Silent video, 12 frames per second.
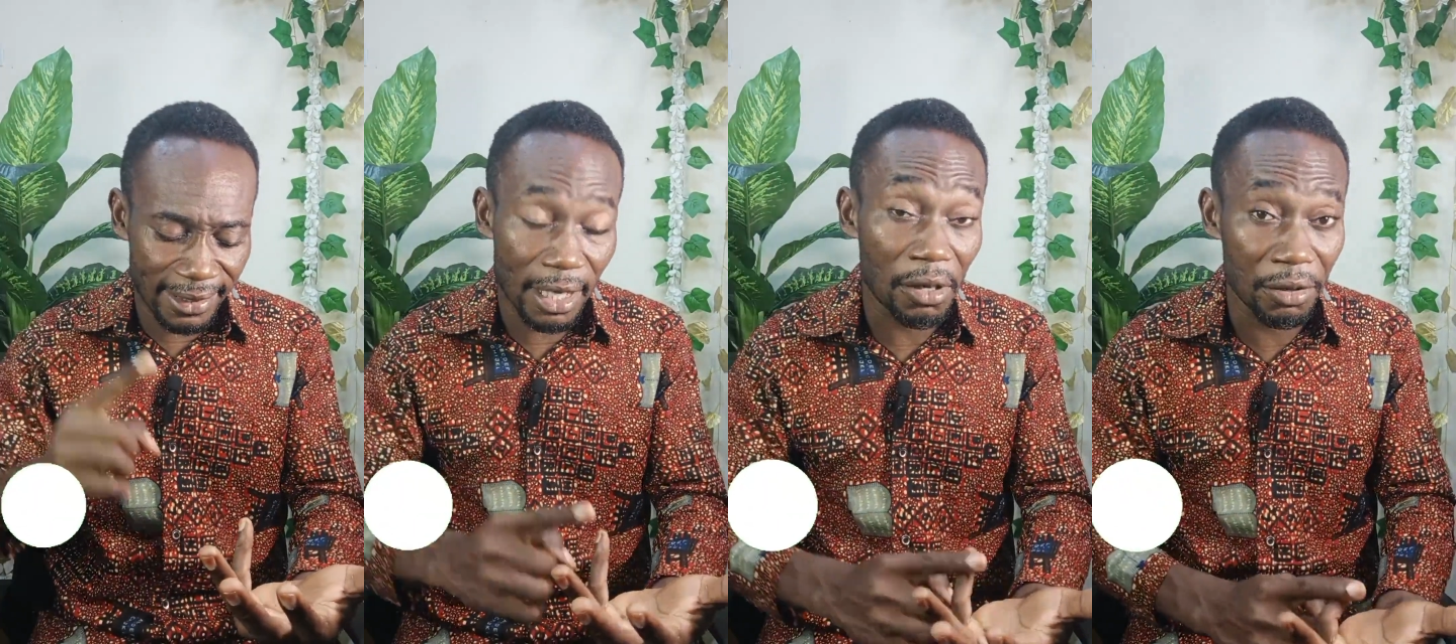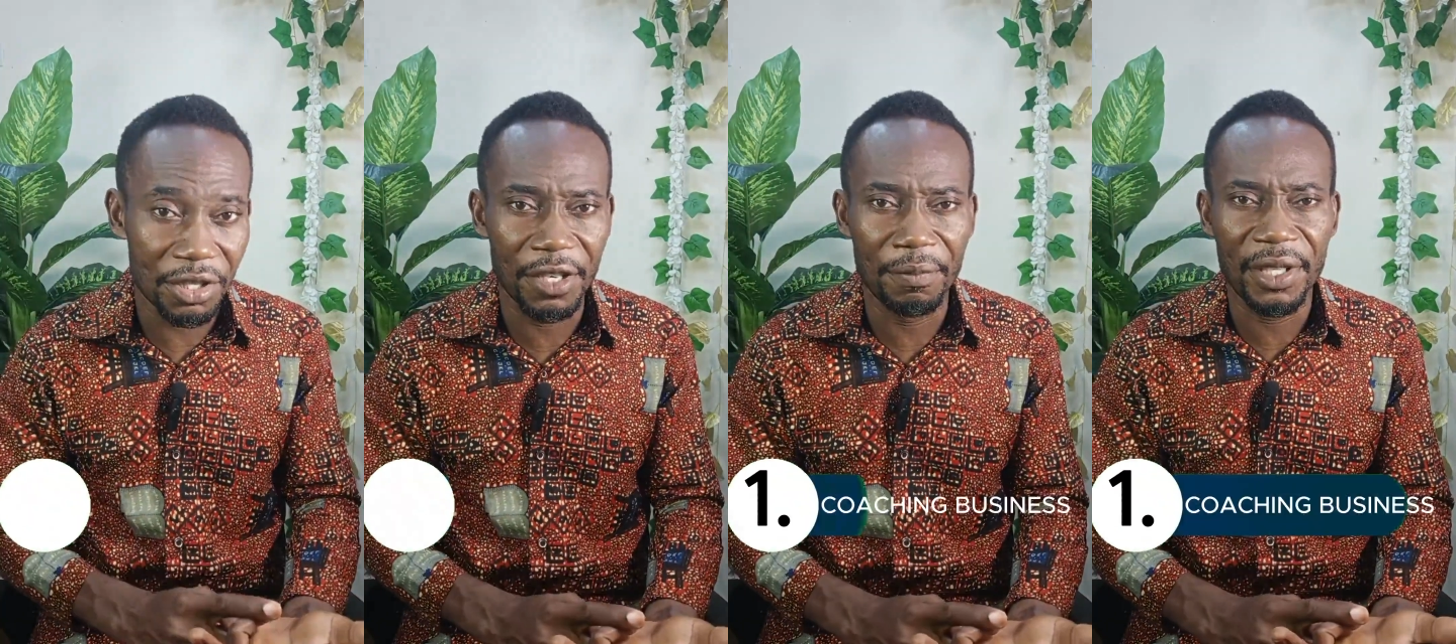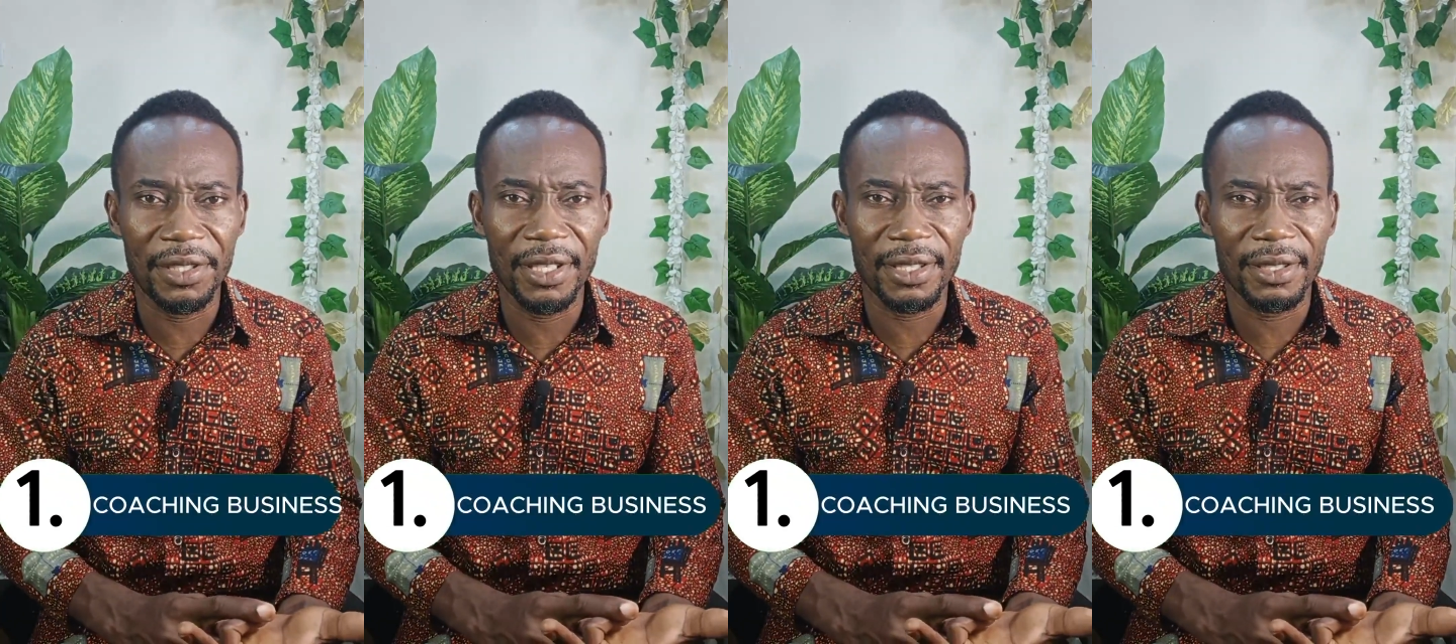is the coaching
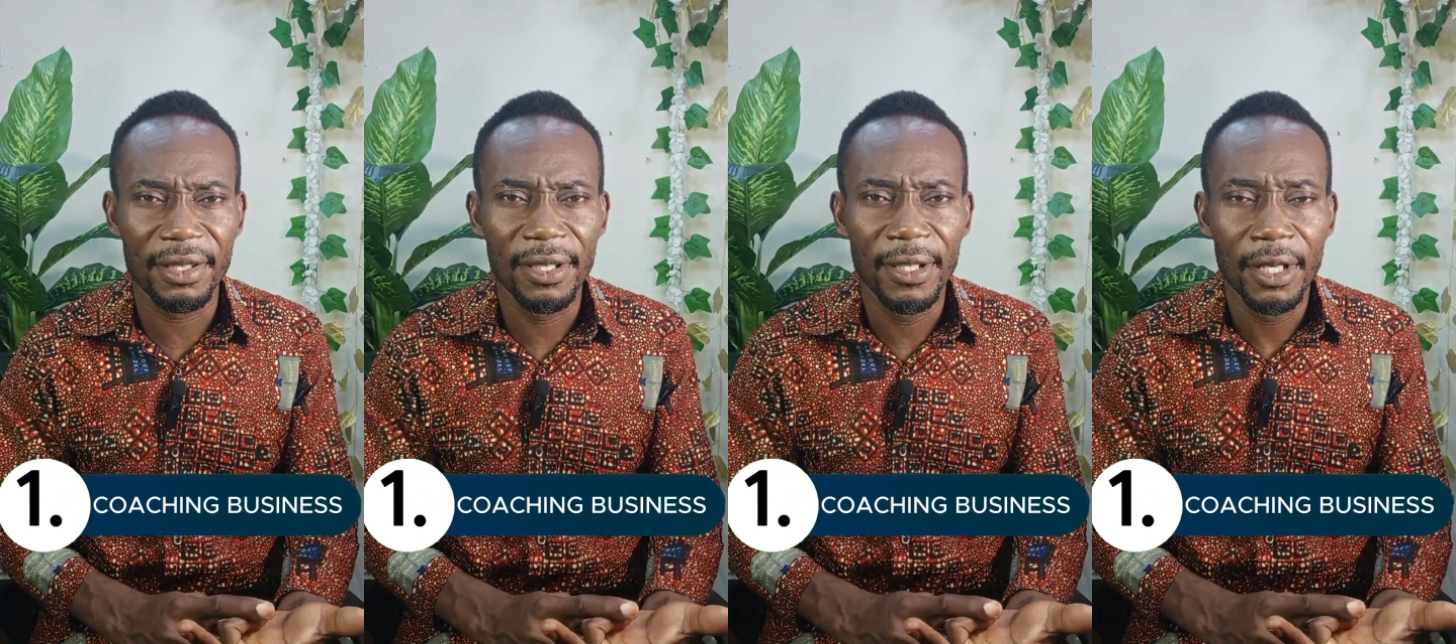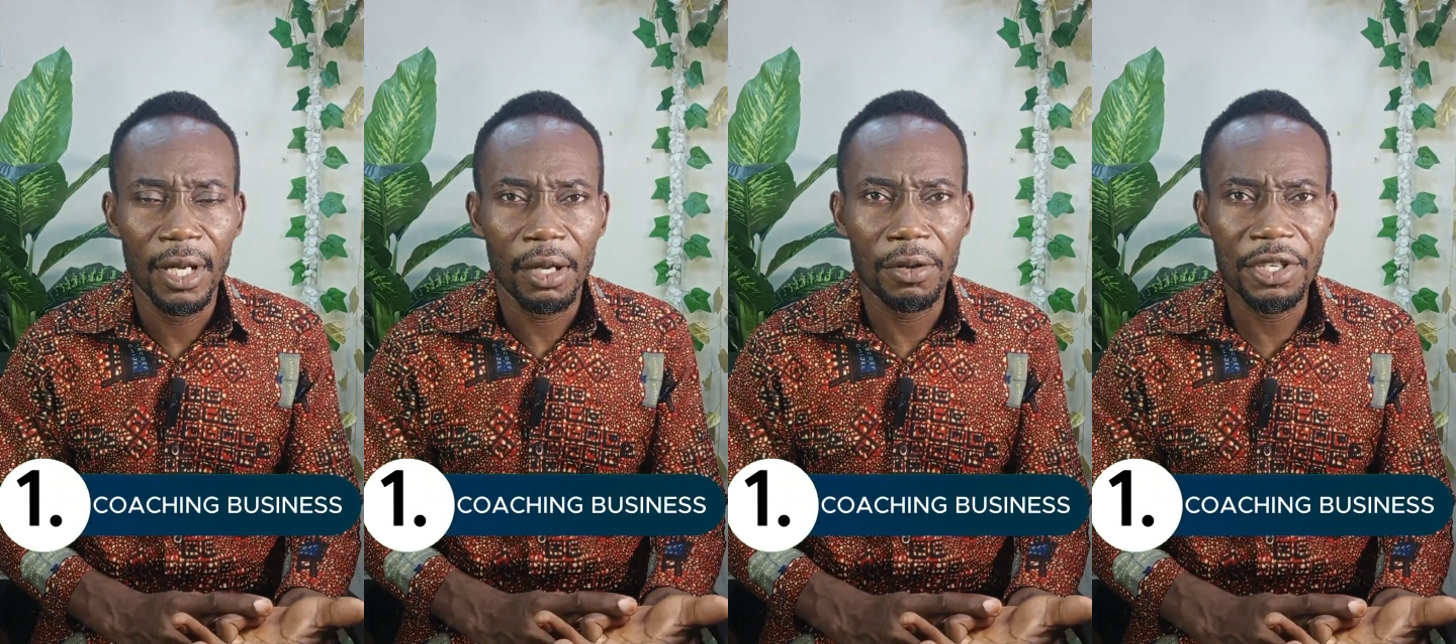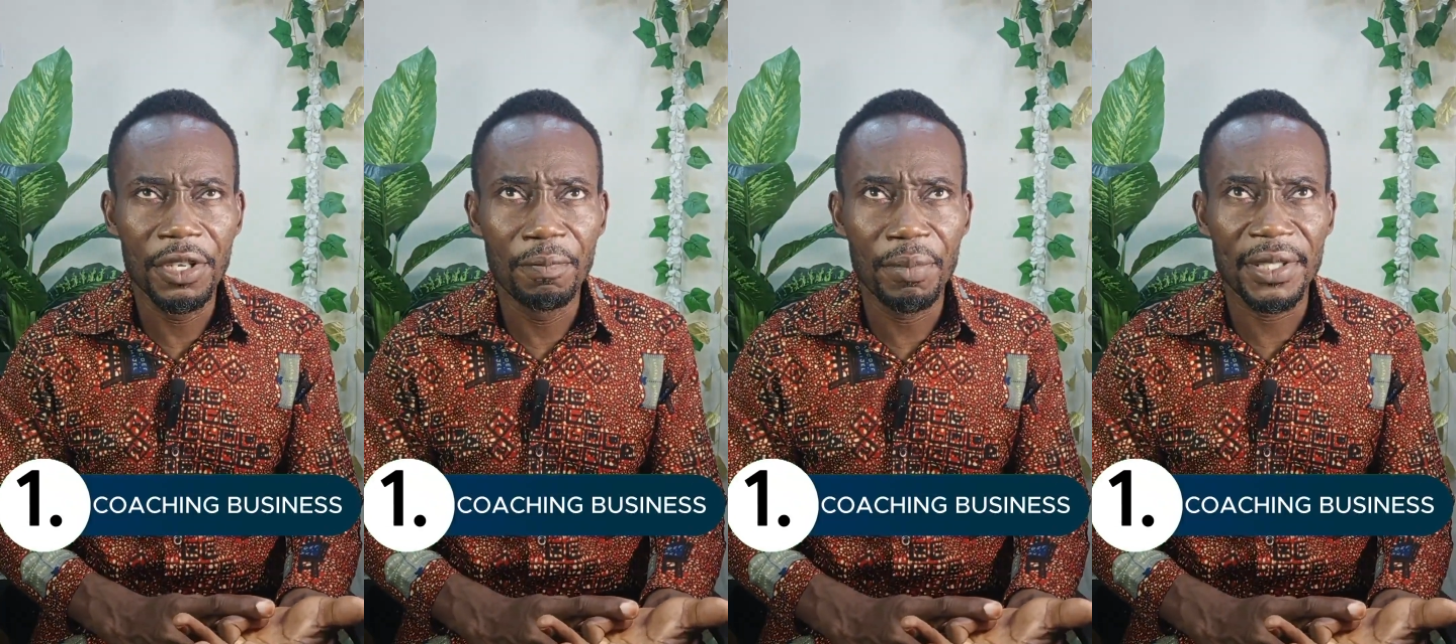business.
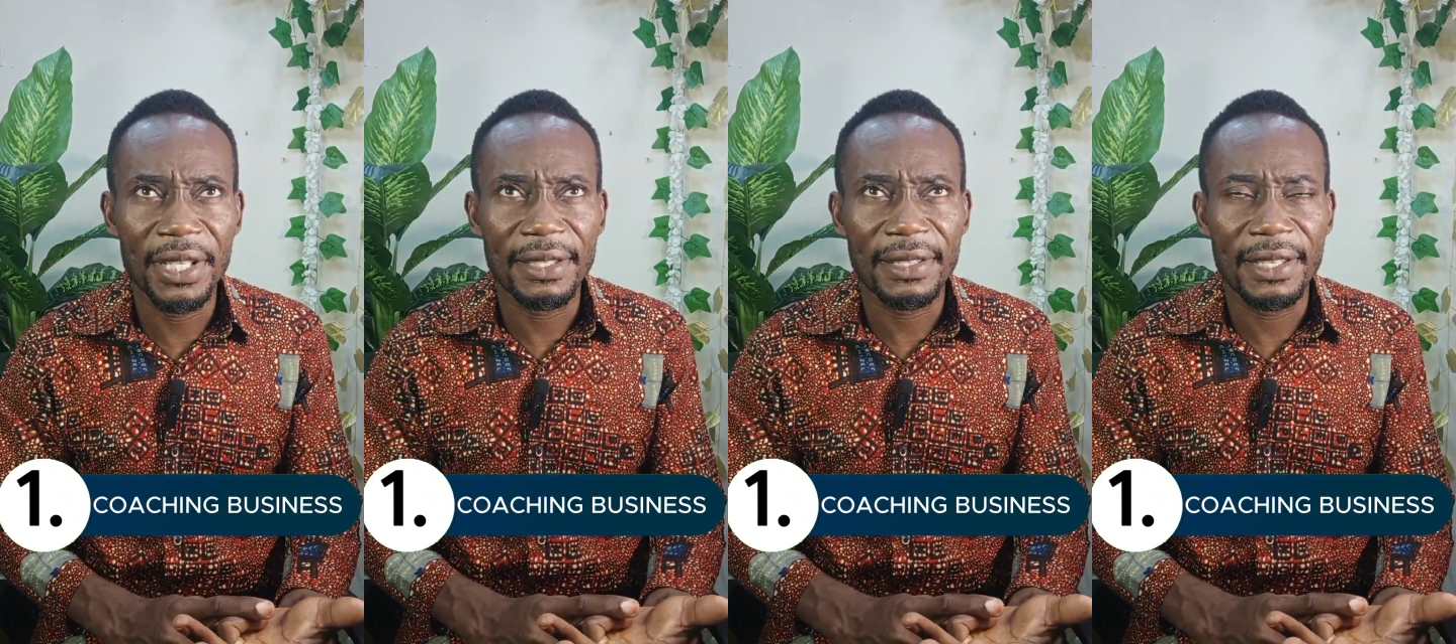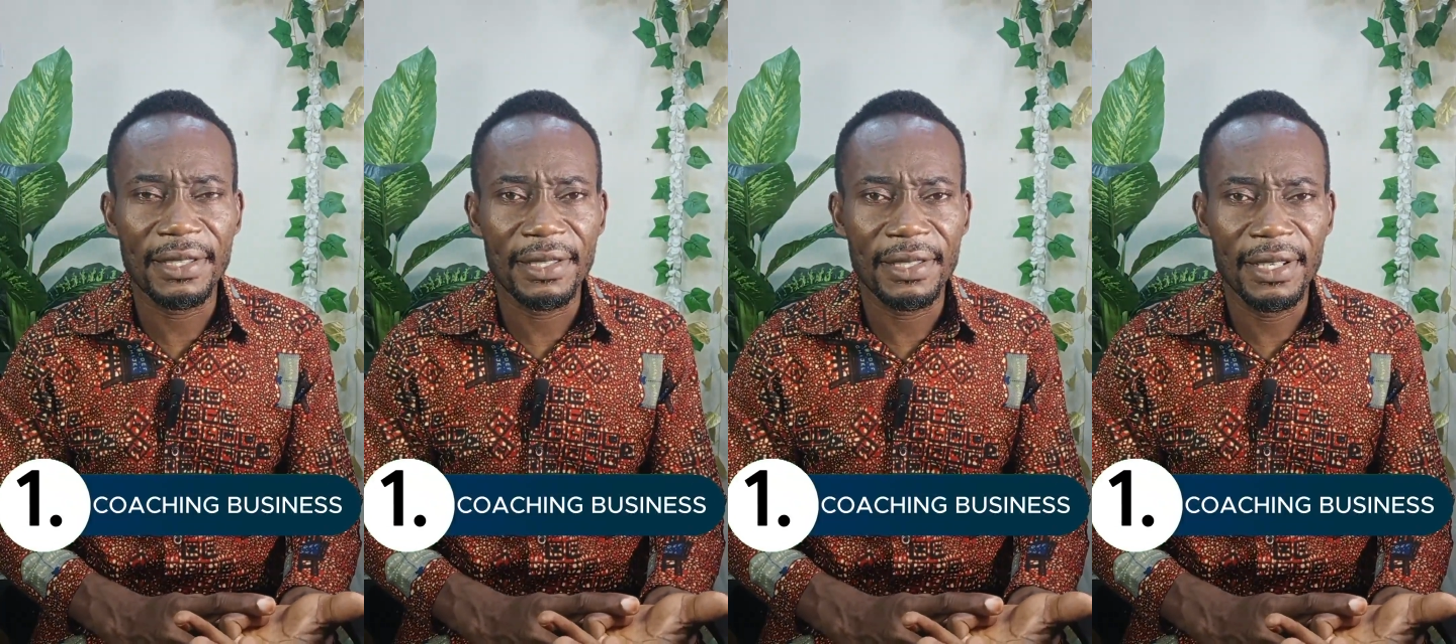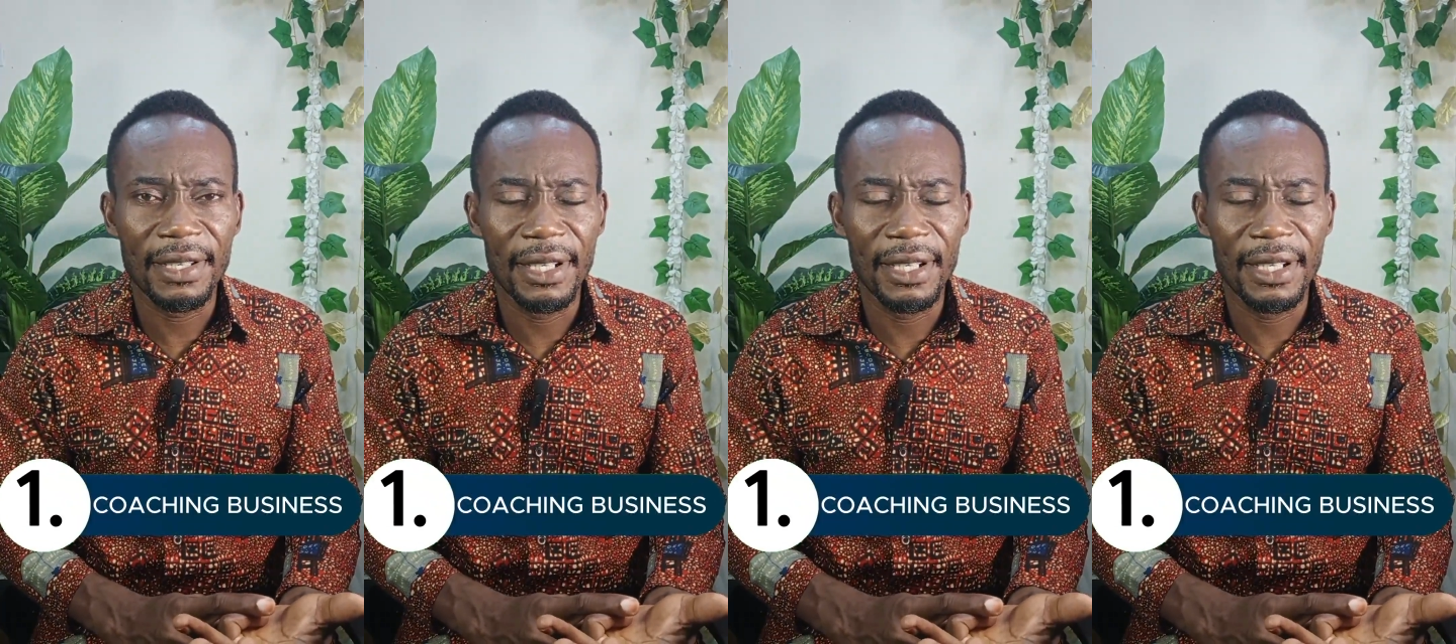Coaching business is